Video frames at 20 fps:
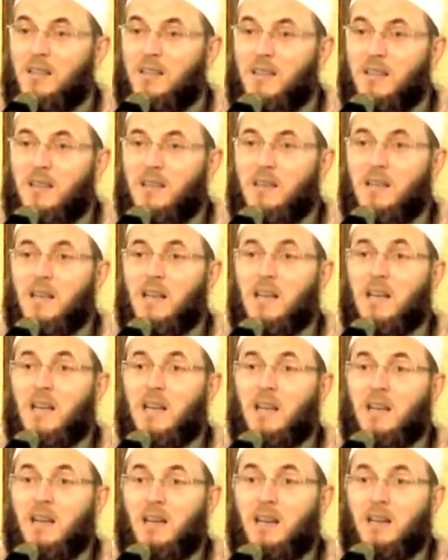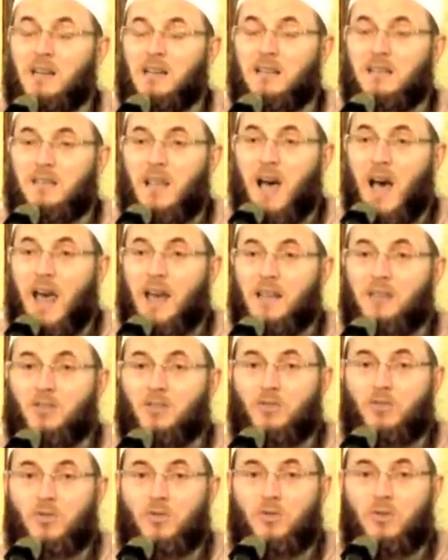then he decides
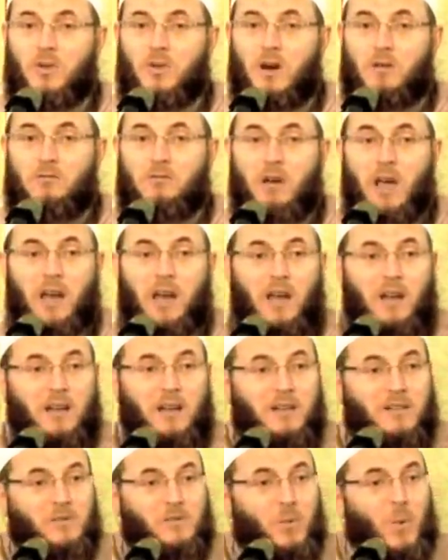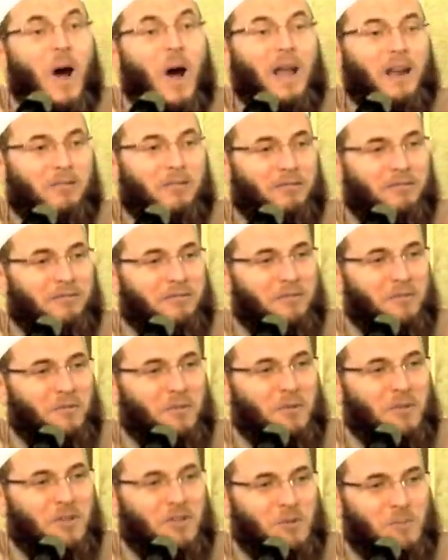to awaken his wife
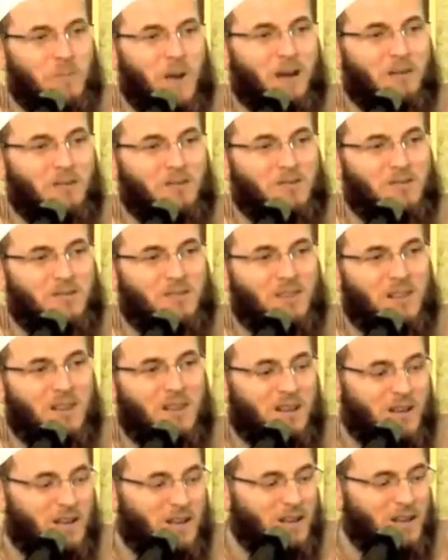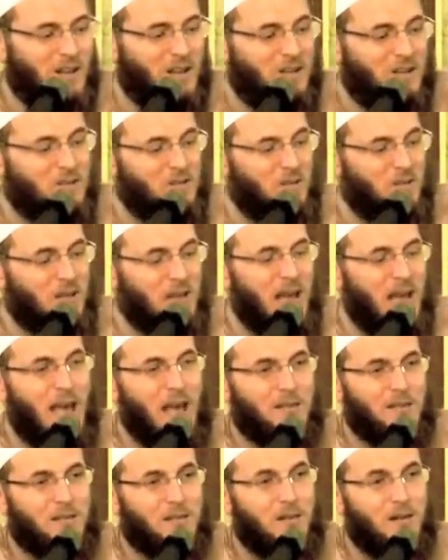or his spouse. So he
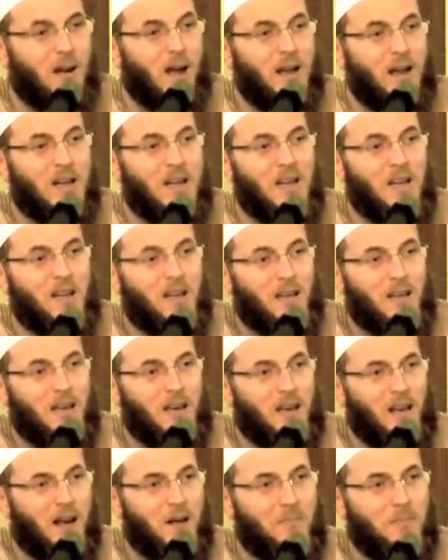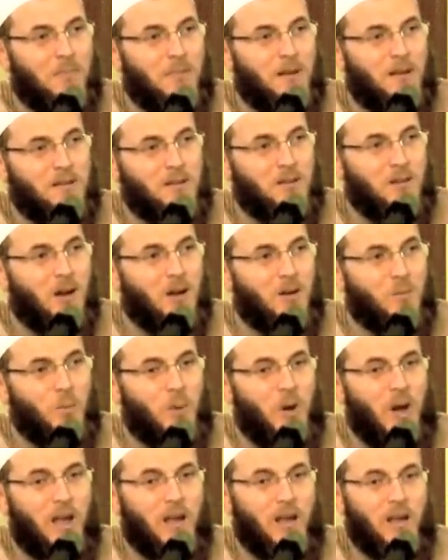asks her, honey, get up, let's go and
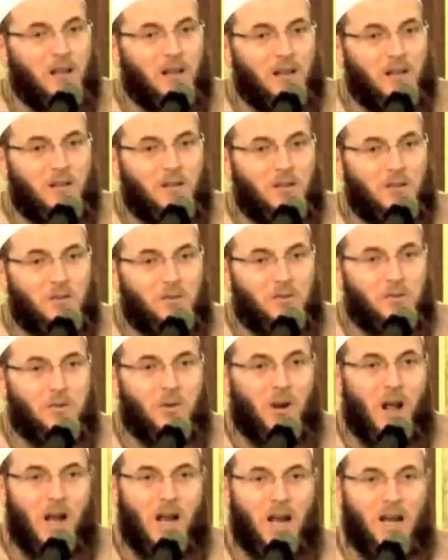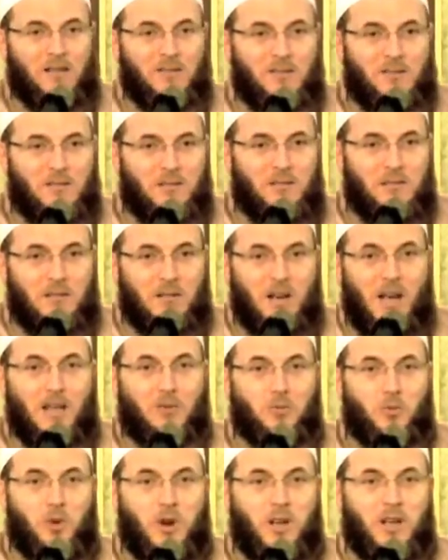pray two rak'ahs,
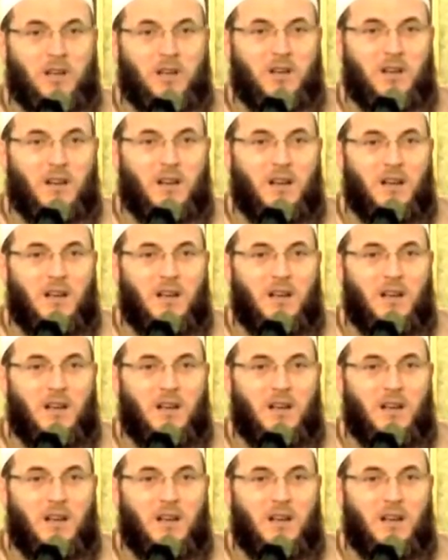night prayer.